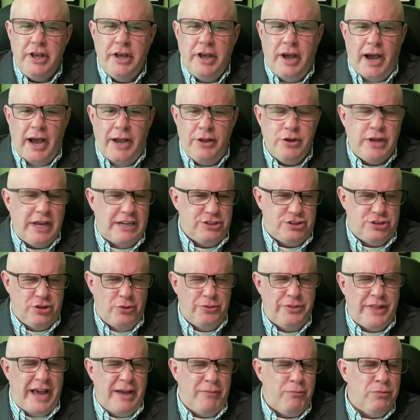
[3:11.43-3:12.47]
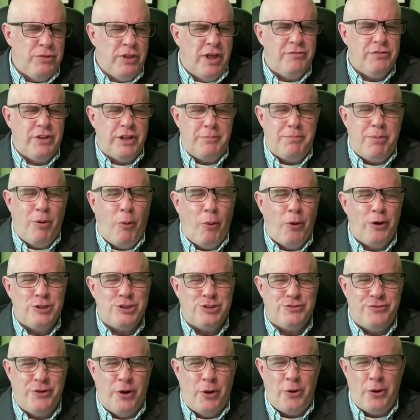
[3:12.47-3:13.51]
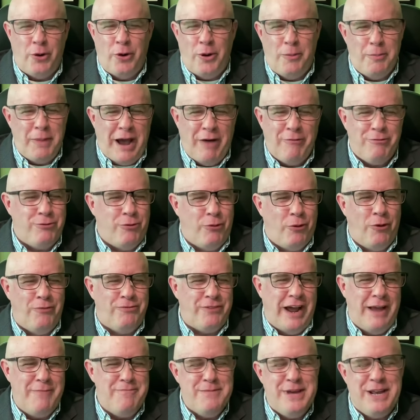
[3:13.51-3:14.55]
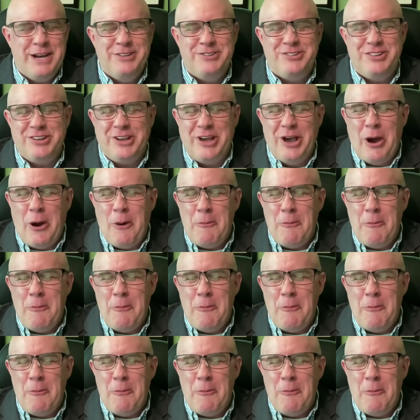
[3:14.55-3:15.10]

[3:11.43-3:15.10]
Uh, you guys showed that lovely Porsche photo about four or five minutes ago.